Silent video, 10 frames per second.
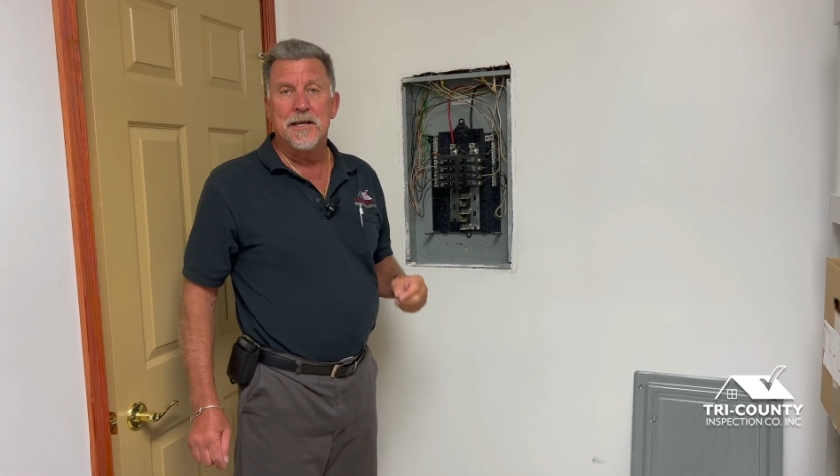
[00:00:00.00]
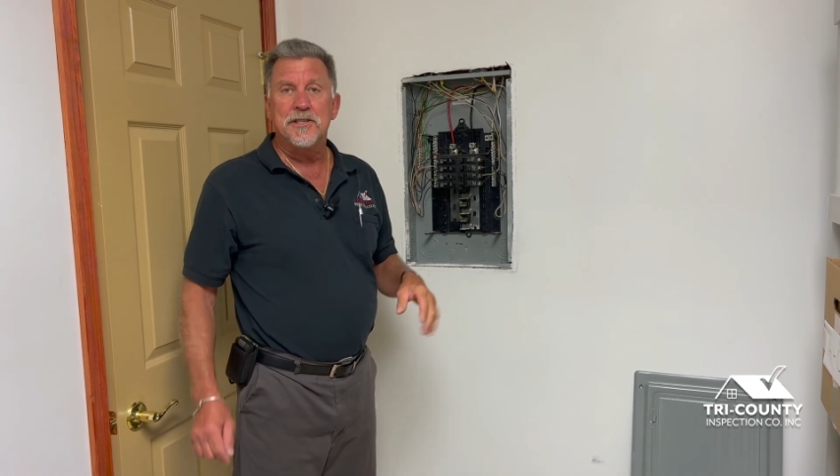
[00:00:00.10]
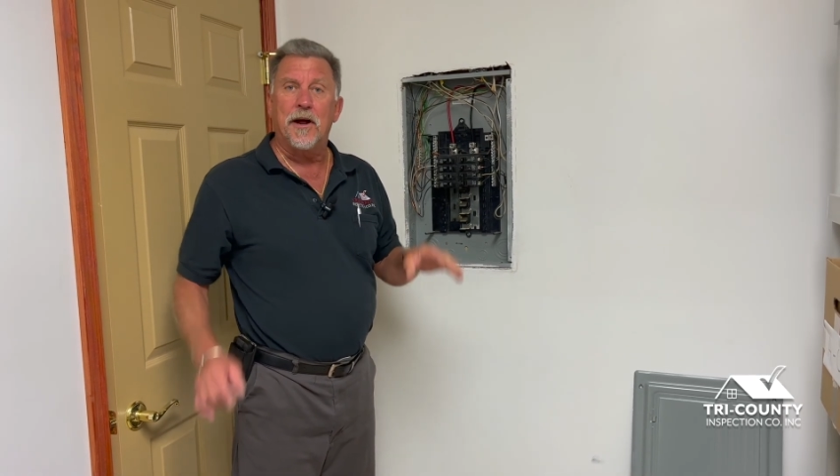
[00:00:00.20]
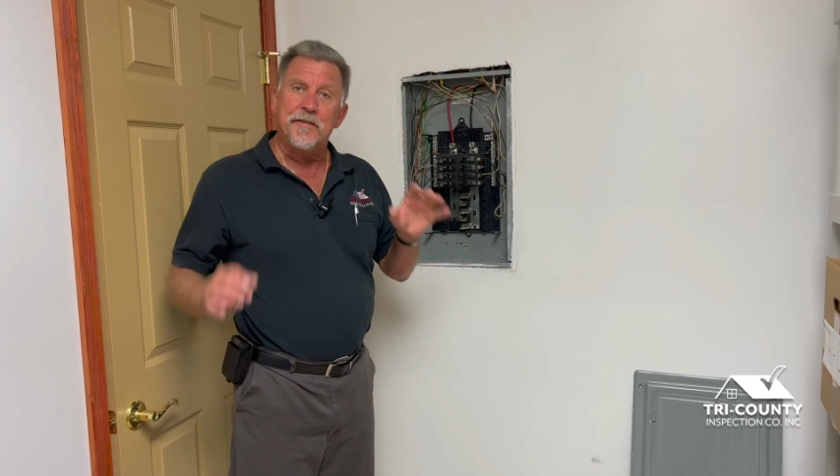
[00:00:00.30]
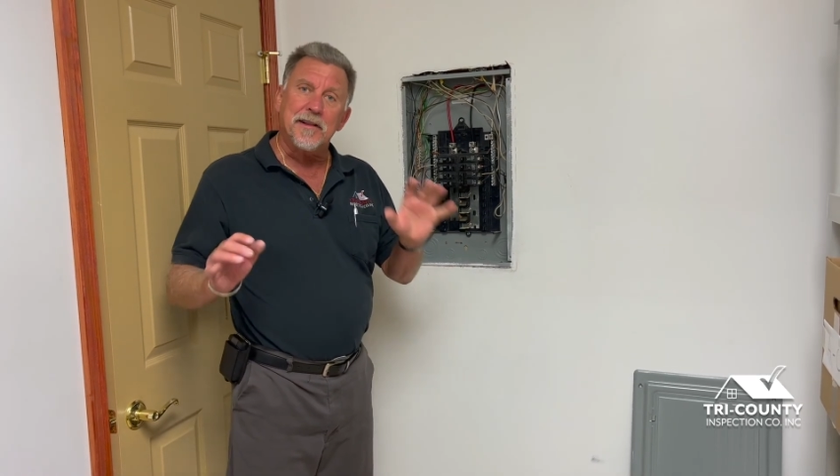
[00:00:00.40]

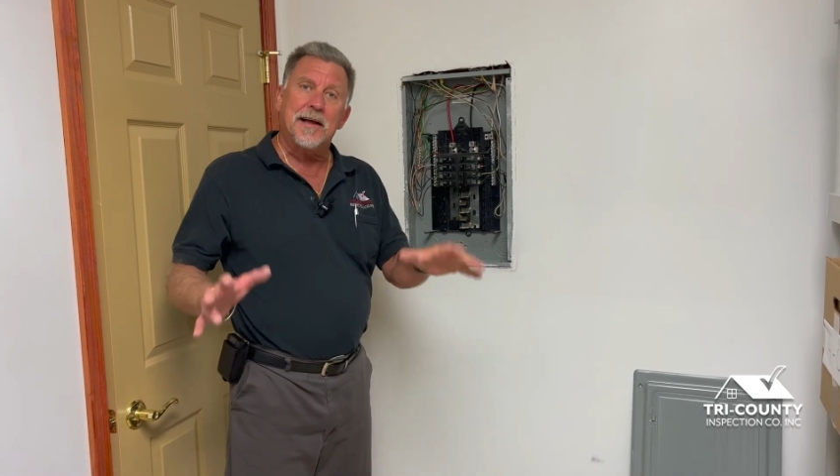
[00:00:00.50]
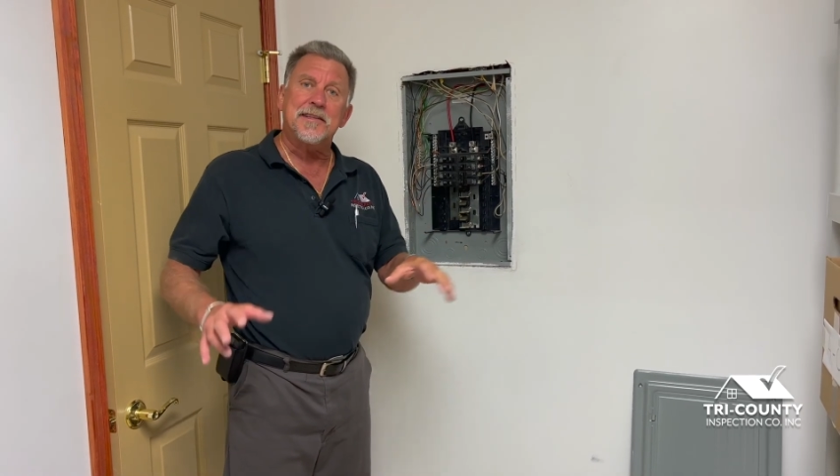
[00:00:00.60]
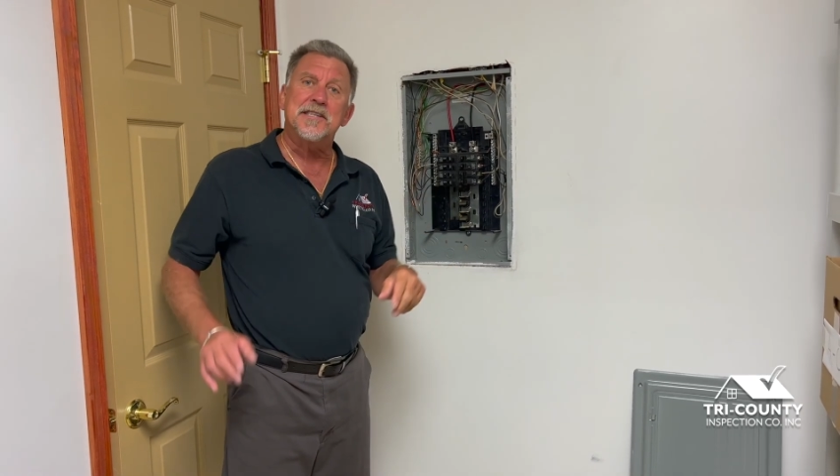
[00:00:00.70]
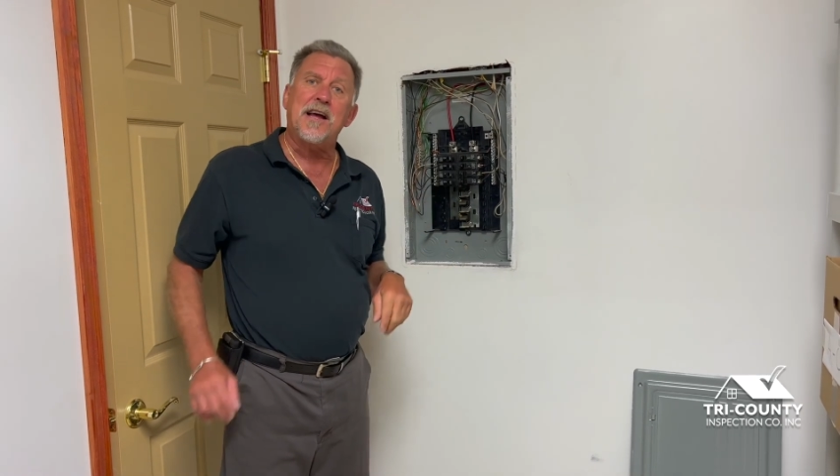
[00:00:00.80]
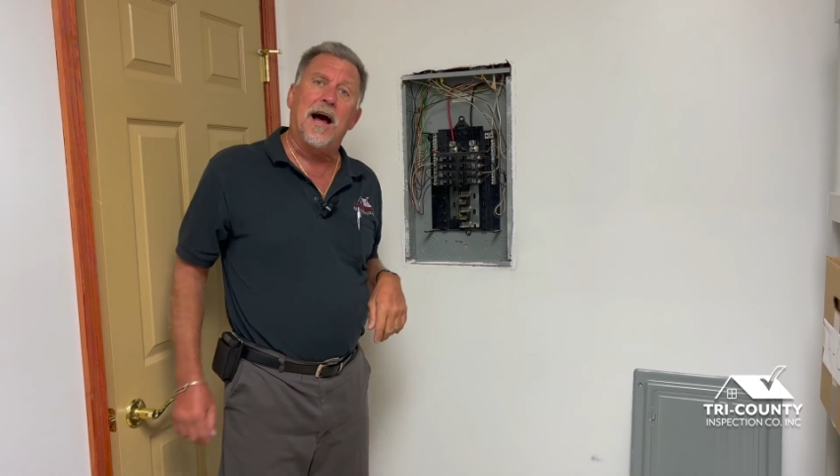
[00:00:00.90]
So if you like
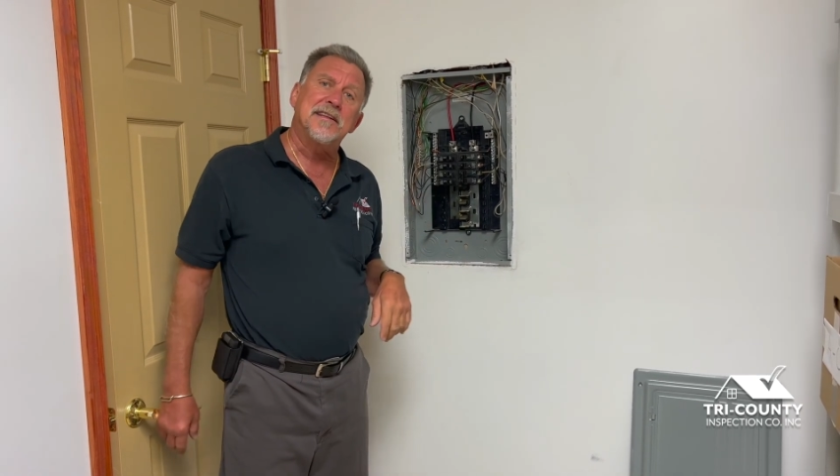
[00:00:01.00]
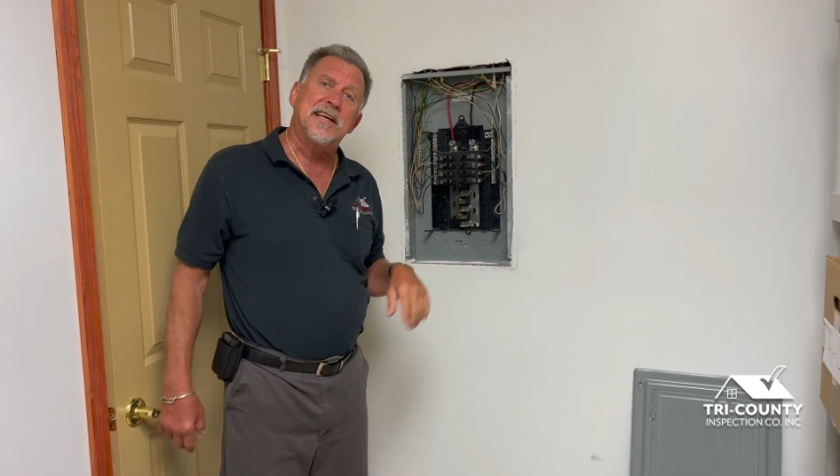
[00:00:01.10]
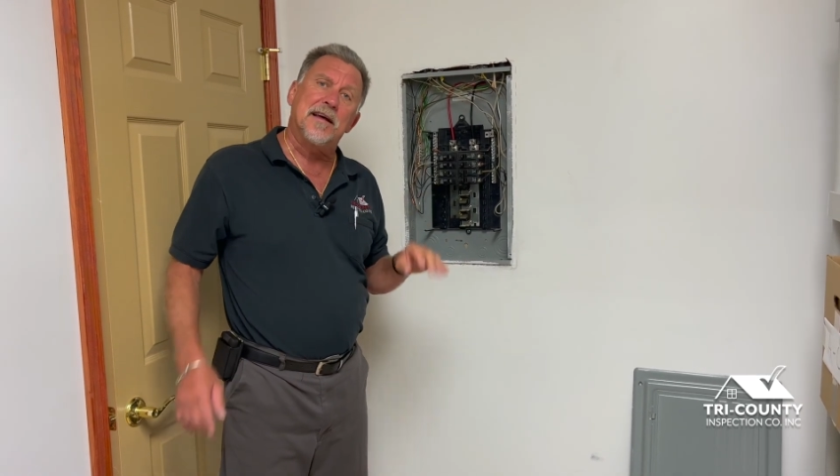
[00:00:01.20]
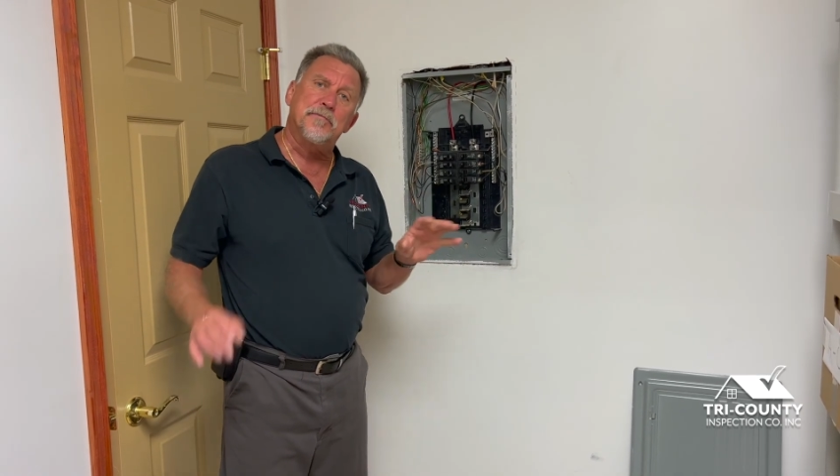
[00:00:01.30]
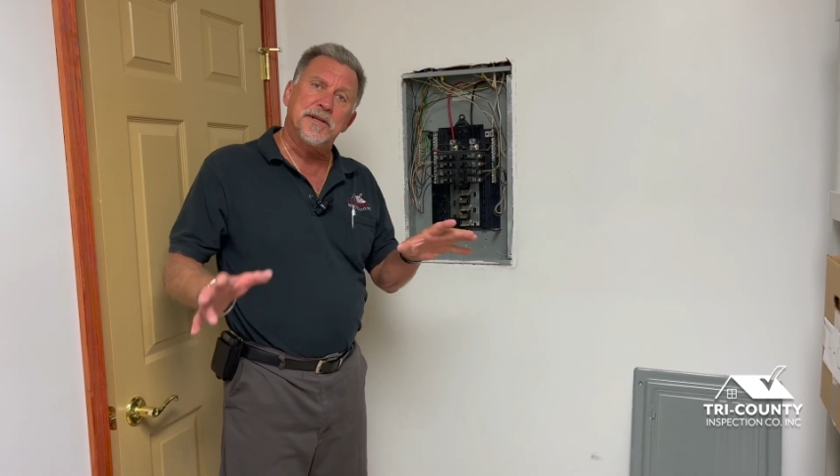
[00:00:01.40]
this content,